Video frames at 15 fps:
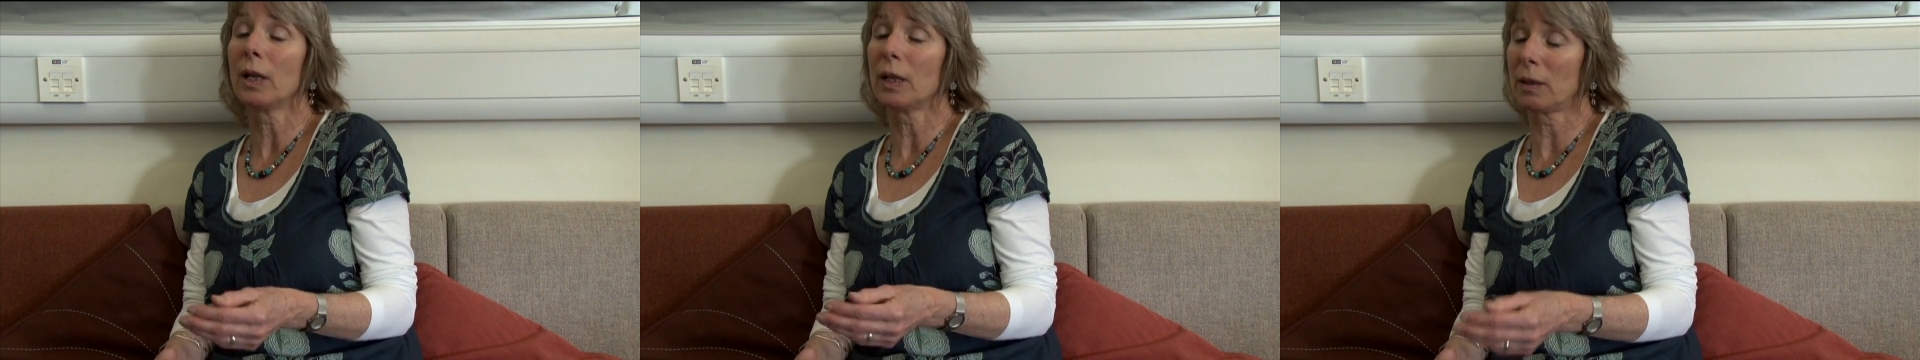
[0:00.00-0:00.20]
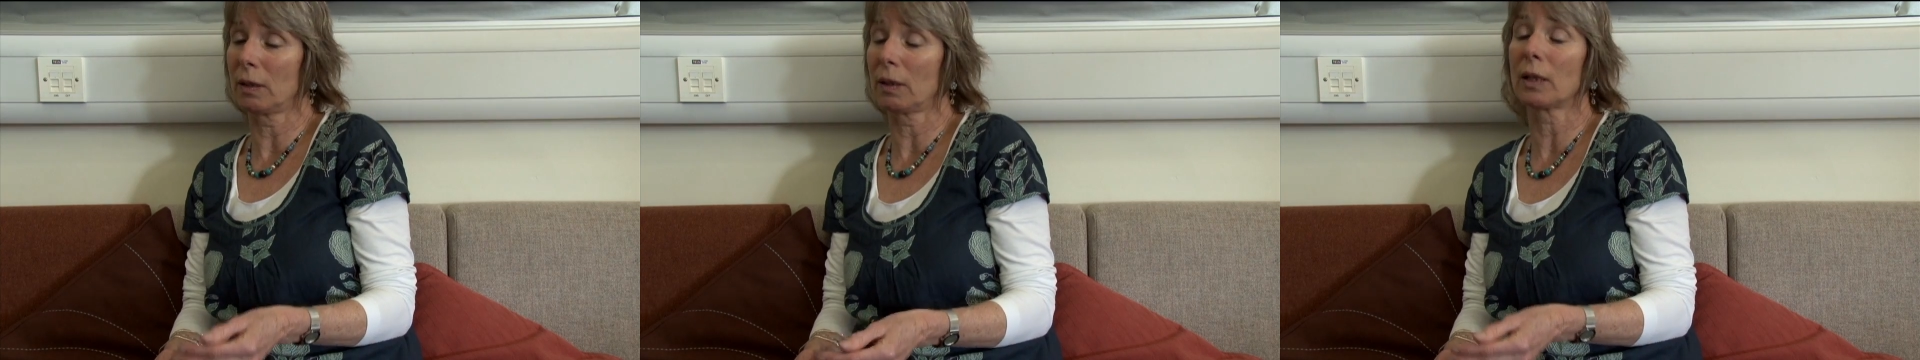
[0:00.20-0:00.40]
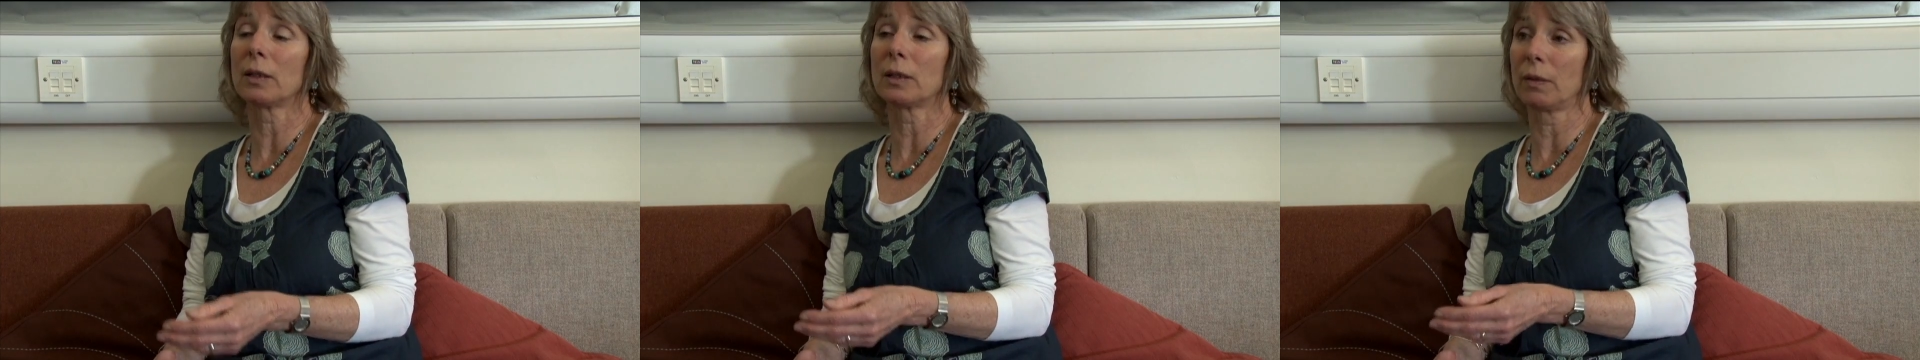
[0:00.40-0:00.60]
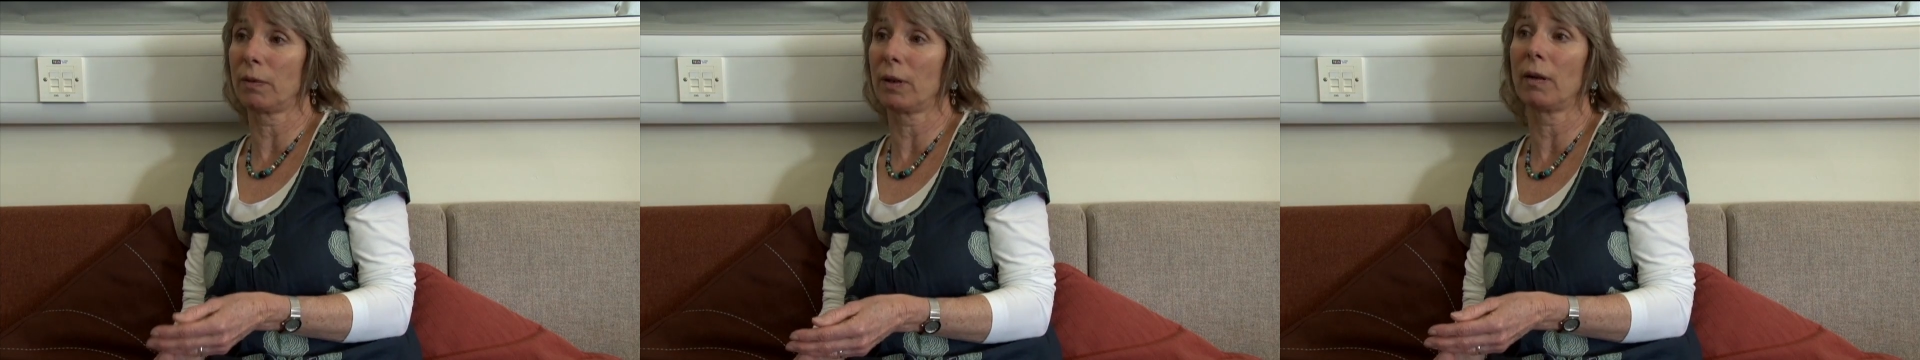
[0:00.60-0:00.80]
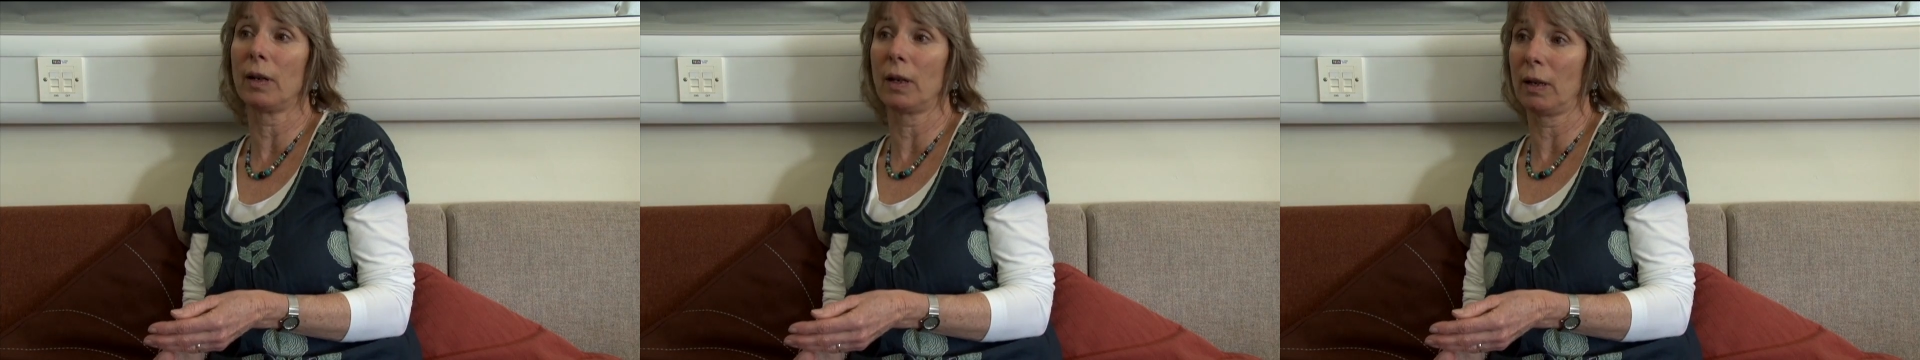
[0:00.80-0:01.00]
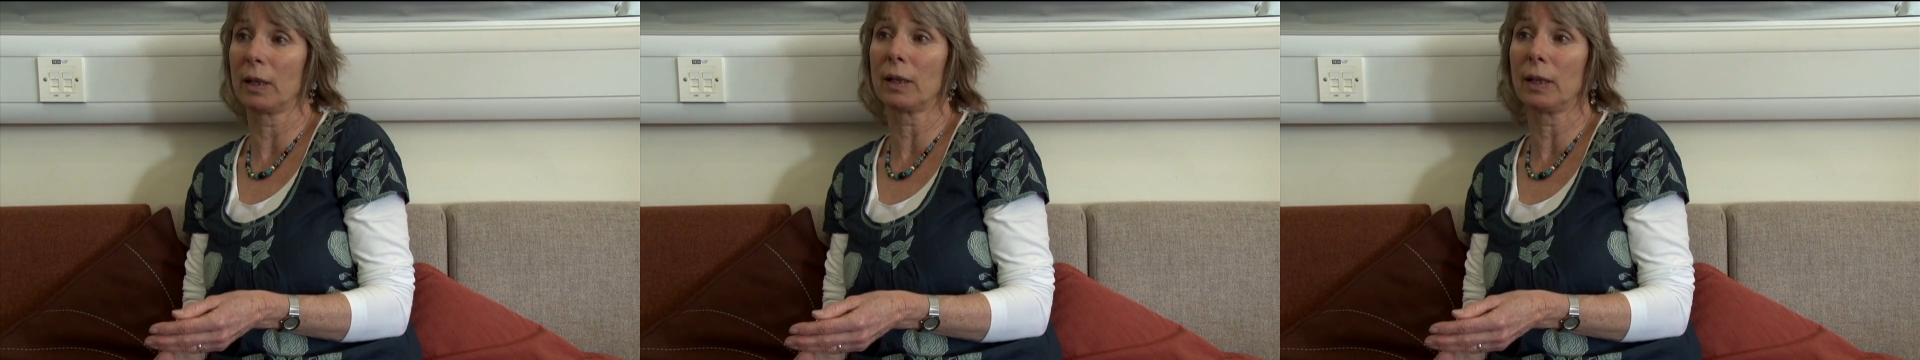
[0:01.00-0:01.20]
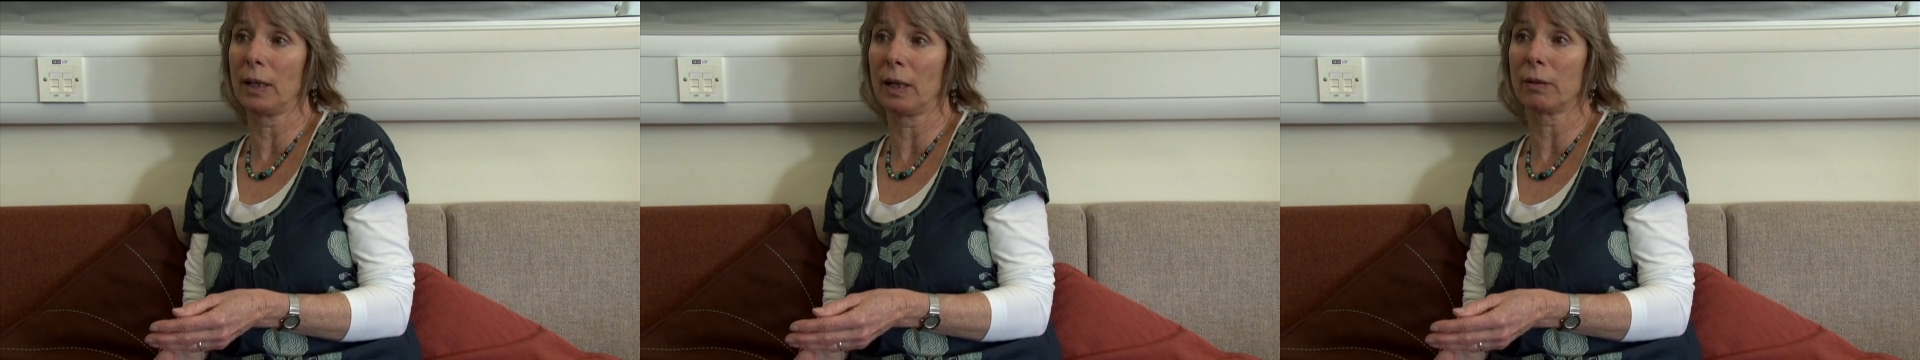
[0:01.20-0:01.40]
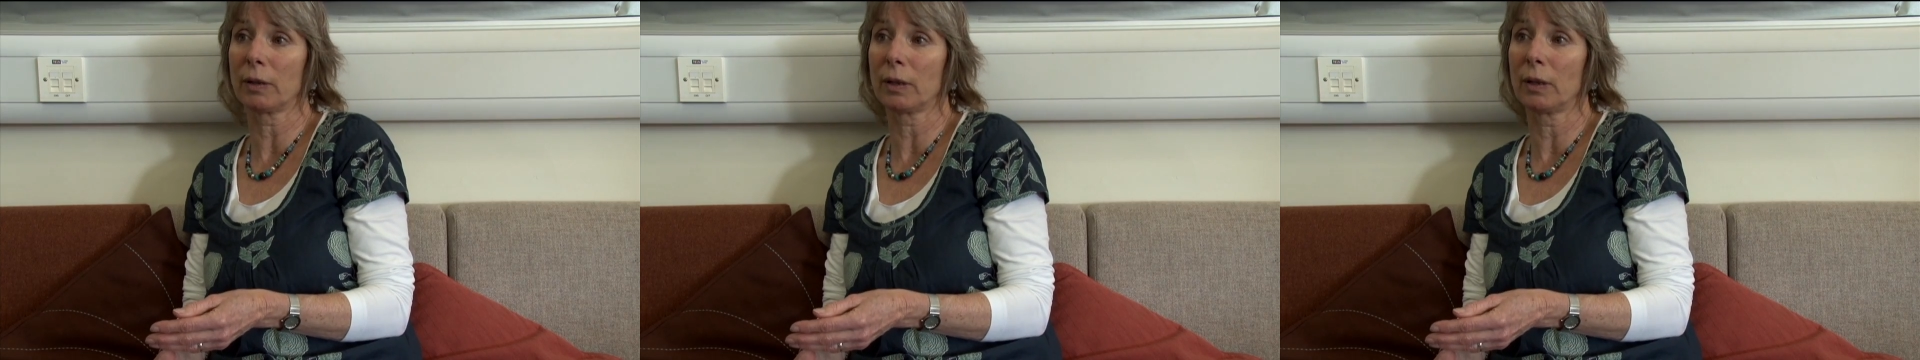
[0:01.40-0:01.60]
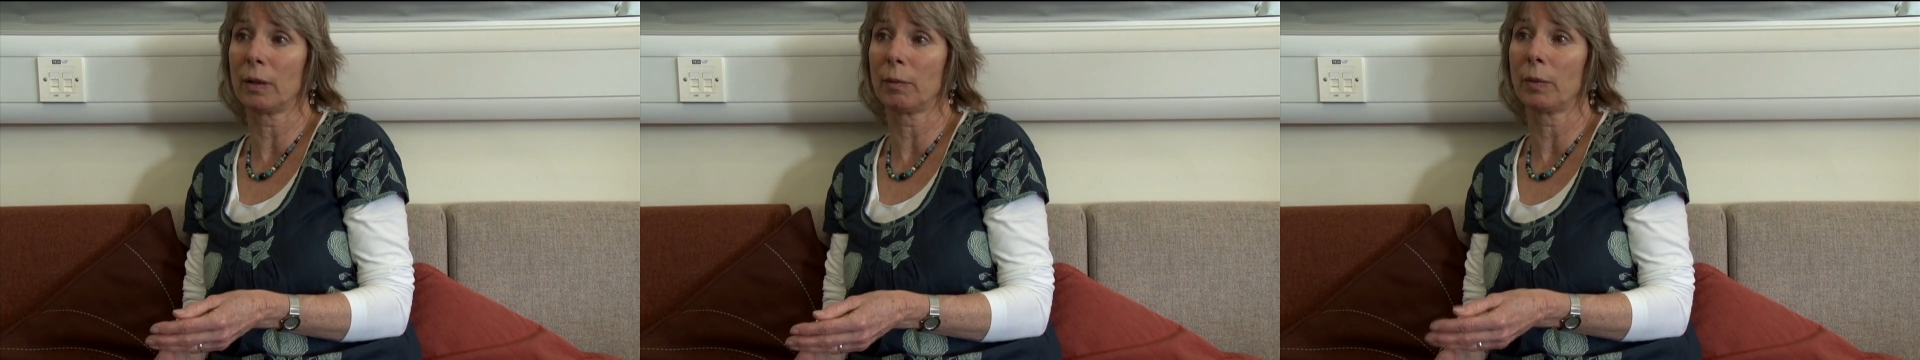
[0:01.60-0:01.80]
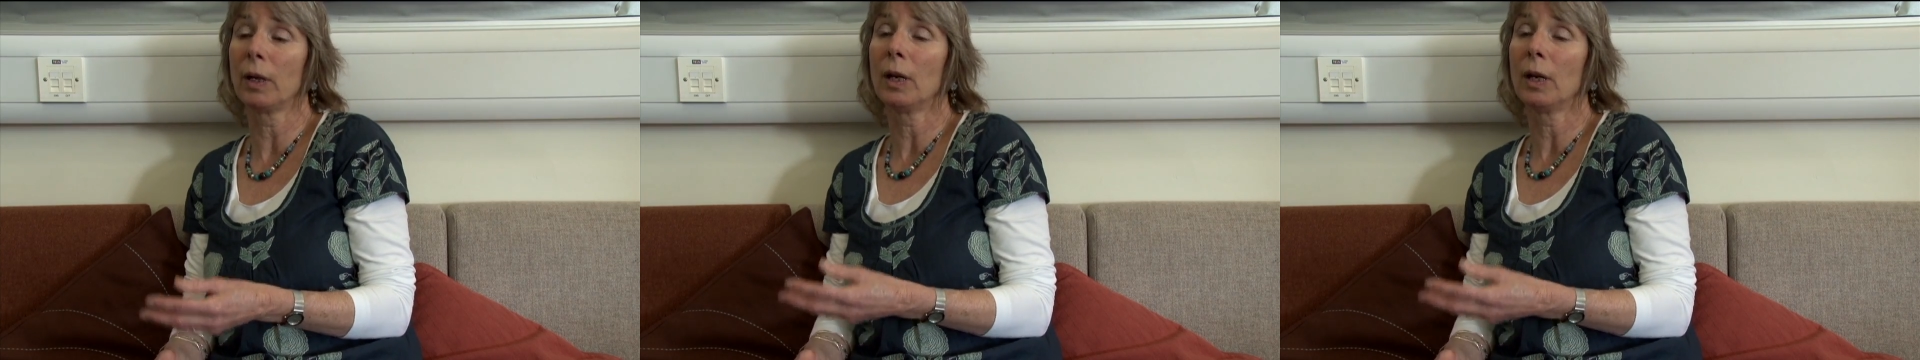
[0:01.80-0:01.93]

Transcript: is that that is a very likely outcome.